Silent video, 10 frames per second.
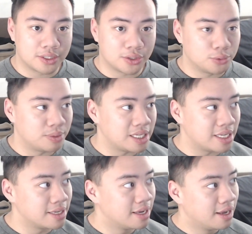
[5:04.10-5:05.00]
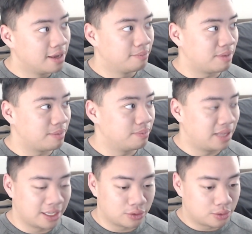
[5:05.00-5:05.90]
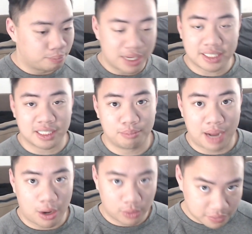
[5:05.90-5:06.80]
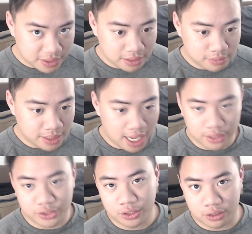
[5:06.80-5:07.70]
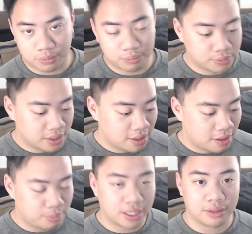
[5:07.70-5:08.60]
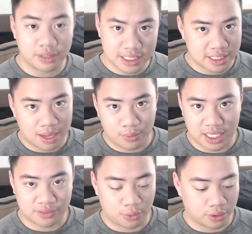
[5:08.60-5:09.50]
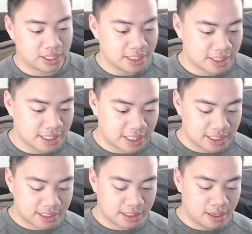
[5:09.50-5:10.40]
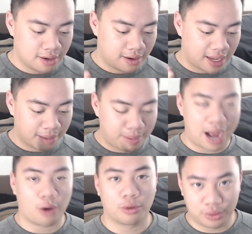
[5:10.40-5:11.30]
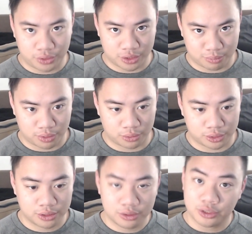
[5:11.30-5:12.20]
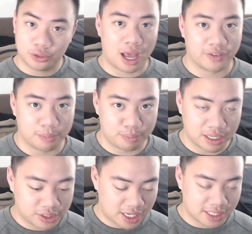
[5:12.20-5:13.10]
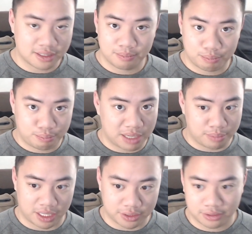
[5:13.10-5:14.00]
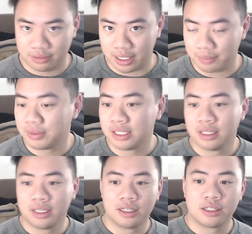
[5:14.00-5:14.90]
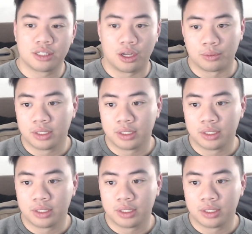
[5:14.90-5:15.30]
to be maybe like the best in powerlifting, yeah, sure. But this is not what that's for. This is a power builder's approach to having big chest, big bench, right? So